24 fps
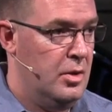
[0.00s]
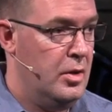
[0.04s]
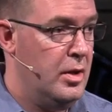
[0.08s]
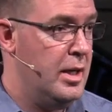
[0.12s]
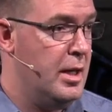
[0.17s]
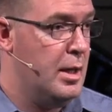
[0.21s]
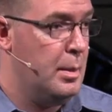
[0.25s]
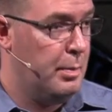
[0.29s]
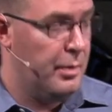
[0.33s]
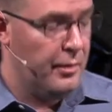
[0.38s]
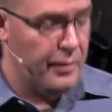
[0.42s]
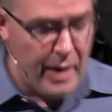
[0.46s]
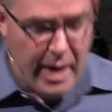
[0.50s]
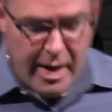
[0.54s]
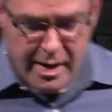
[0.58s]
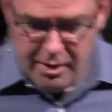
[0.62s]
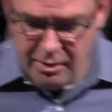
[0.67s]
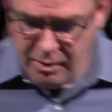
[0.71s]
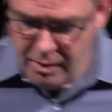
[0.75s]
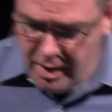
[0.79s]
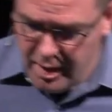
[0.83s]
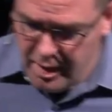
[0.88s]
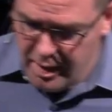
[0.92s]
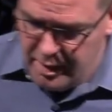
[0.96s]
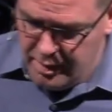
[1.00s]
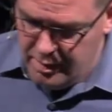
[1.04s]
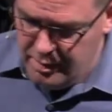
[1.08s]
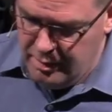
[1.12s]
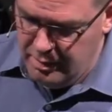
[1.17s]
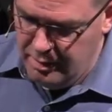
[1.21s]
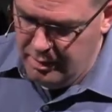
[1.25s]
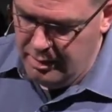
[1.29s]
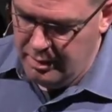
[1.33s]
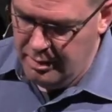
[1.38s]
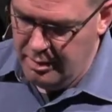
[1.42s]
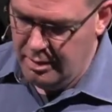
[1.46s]
You need to provide a ride.
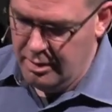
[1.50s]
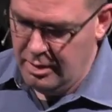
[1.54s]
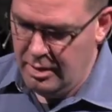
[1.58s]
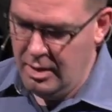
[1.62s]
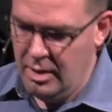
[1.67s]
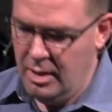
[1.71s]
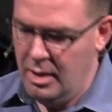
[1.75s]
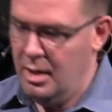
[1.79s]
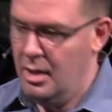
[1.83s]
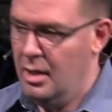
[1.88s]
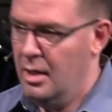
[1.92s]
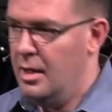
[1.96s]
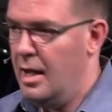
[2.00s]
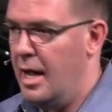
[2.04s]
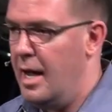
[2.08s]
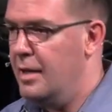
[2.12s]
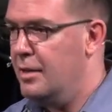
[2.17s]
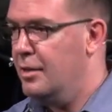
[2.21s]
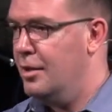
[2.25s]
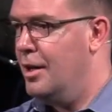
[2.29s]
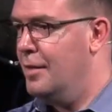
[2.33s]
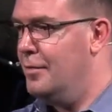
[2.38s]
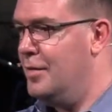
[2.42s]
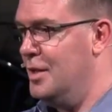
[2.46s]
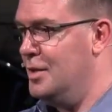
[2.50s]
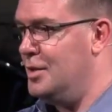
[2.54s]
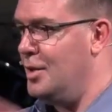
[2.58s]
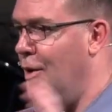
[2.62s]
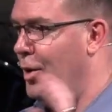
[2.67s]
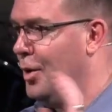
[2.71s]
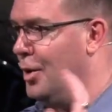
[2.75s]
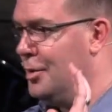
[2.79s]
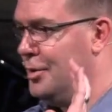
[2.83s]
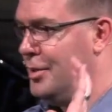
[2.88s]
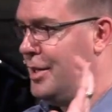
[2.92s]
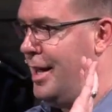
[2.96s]
I love this
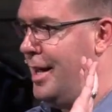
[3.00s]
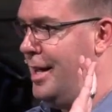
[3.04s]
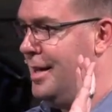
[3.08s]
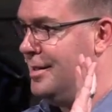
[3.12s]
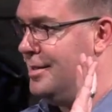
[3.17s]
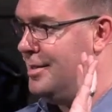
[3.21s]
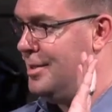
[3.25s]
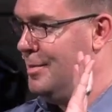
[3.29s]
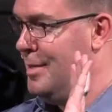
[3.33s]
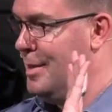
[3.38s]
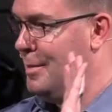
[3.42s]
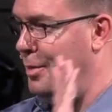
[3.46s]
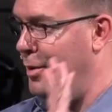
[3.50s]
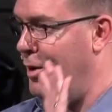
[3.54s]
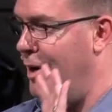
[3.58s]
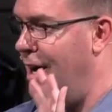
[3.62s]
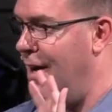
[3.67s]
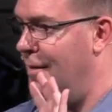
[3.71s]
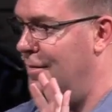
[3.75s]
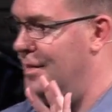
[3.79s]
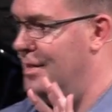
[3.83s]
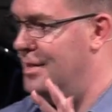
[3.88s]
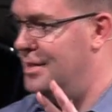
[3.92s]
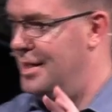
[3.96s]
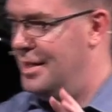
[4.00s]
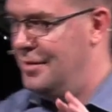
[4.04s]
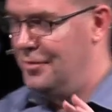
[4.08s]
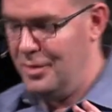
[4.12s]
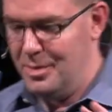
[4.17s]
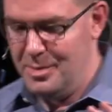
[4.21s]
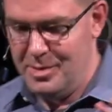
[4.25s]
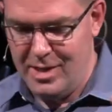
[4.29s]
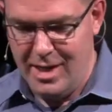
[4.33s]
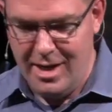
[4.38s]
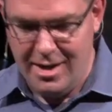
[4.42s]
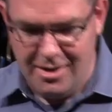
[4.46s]
Old Testament prophecy
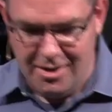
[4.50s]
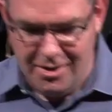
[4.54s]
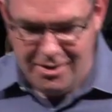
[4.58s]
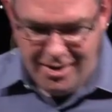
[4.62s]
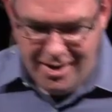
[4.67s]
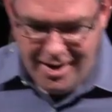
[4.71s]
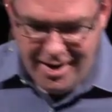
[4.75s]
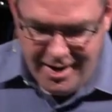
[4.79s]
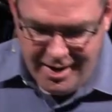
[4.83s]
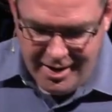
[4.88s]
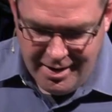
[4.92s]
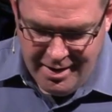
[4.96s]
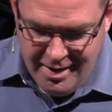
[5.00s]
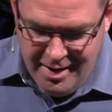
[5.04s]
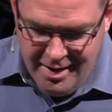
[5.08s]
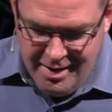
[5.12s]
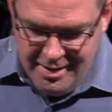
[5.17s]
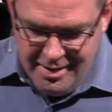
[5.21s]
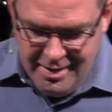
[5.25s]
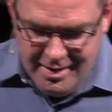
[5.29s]
from Zechariah.